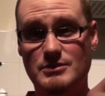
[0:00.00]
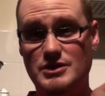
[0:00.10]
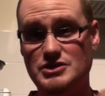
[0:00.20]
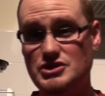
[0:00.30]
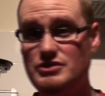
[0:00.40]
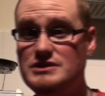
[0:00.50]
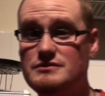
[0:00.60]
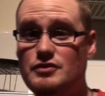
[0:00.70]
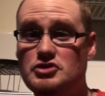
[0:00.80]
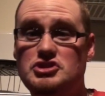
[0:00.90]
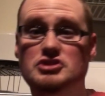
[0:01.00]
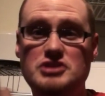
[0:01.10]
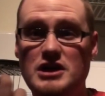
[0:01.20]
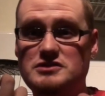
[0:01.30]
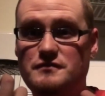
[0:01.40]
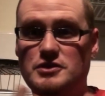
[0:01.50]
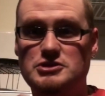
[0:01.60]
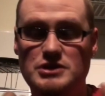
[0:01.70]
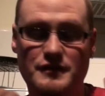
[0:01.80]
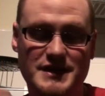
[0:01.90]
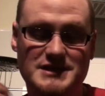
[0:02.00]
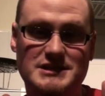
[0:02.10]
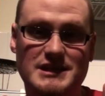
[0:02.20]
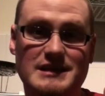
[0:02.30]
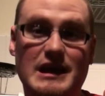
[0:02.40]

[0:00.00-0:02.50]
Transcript: I'm going to show you is of course the Dutch version of that scene.